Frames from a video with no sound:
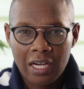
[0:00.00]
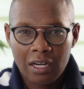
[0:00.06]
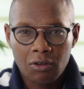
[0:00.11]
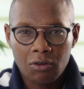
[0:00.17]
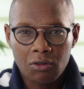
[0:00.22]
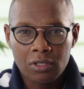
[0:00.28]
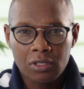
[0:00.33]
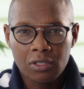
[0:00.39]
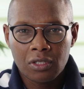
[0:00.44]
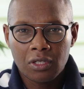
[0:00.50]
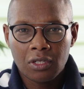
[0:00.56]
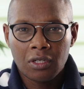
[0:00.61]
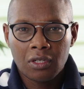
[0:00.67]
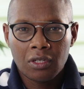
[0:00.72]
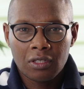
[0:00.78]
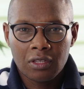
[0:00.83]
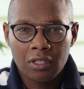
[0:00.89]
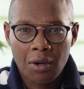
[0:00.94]
loan,
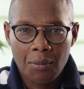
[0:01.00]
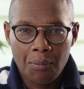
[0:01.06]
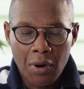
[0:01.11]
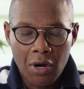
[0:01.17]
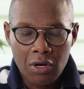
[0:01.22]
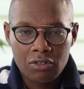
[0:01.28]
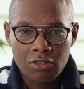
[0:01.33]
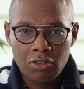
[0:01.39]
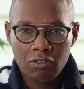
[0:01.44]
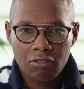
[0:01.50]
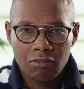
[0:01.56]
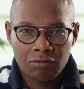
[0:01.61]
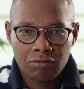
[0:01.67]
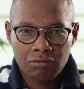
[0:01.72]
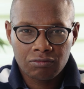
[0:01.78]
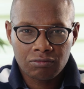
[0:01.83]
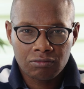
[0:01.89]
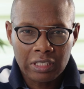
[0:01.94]
the amount of
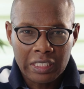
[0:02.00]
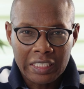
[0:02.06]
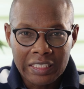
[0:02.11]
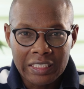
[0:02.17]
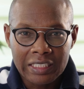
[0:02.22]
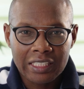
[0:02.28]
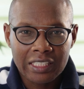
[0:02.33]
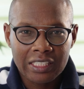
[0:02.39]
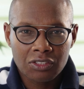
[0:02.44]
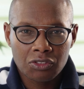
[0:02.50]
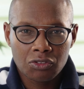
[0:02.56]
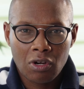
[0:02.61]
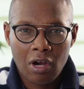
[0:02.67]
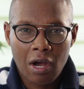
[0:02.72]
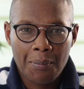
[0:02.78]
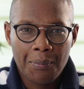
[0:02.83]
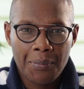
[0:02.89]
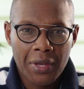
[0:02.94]
interest you
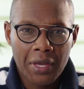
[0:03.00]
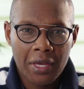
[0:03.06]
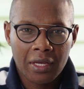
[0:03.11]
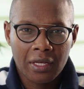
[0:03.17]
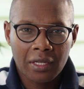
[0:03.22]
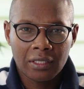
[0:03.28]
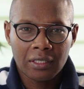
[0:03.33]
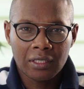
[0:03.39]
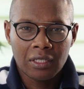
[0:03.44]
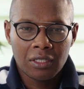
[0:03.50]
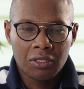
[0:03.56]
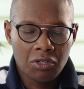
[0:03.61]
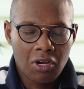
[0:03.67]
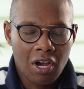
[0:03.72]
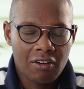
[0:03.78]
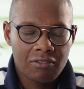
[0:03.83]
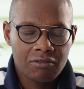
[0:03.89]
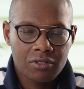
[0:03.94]
are paying, you
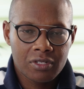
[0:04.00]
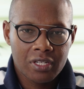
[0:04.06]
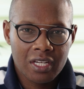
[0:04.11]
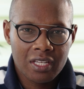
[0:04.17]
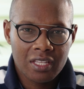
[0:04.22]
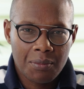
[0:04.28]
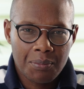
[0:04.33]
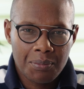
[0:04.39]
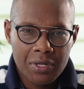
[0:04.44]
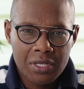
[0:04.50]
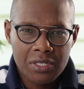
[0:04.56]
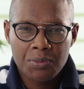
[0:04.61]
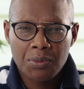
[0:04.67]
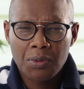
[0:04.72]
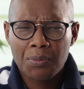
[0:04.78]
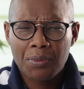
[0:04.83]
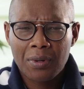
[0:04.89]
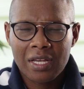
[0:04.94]
have to take the
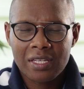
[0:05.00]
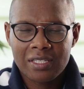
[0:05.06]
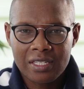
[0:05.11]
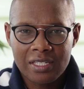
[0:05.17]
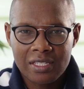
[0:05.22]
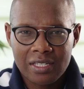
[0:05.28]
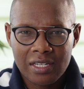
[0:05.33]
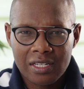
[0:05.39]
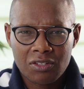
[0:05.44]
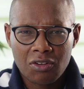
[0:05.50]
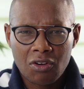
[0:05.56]
principal plus interest.